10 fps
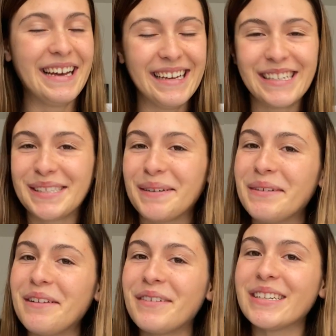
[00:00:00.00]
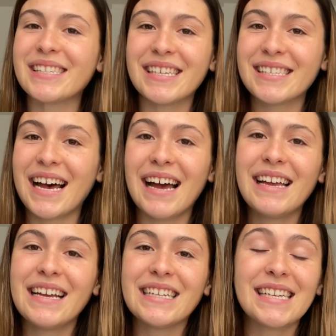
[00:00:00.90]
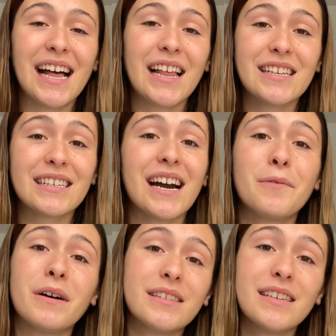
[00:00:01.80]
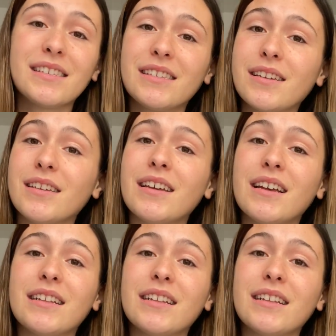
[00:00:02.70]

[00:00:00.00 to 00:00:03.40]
There's so many verses that tell us God wants us to